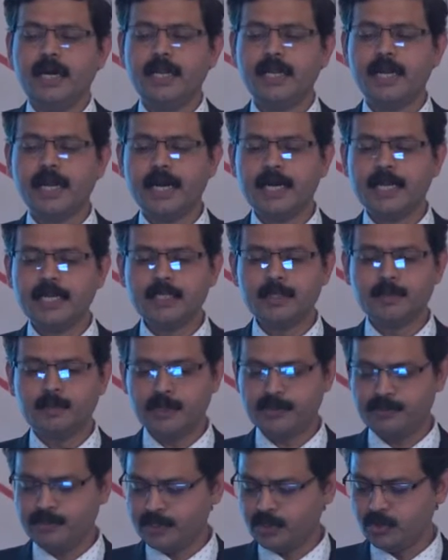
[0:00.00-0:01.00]
Regarding
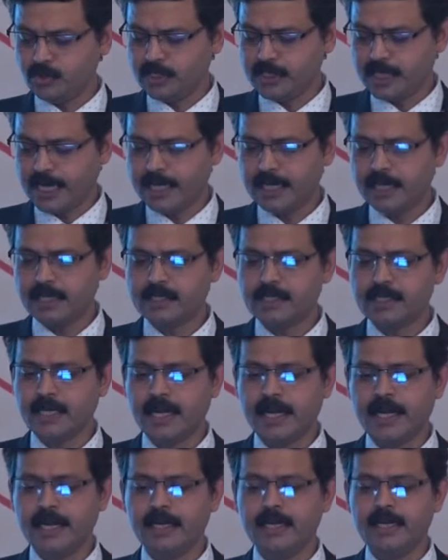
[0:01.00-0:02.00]
specific to
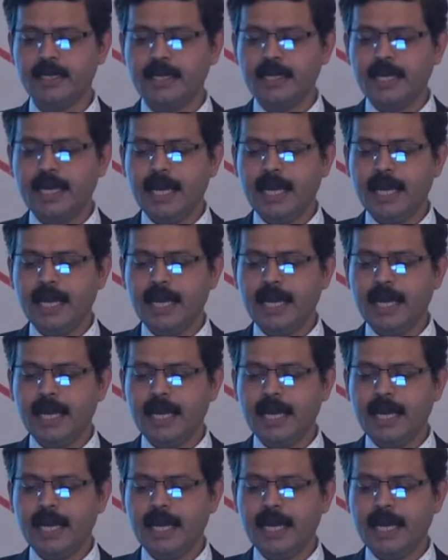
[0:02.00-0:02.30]
triglyceride,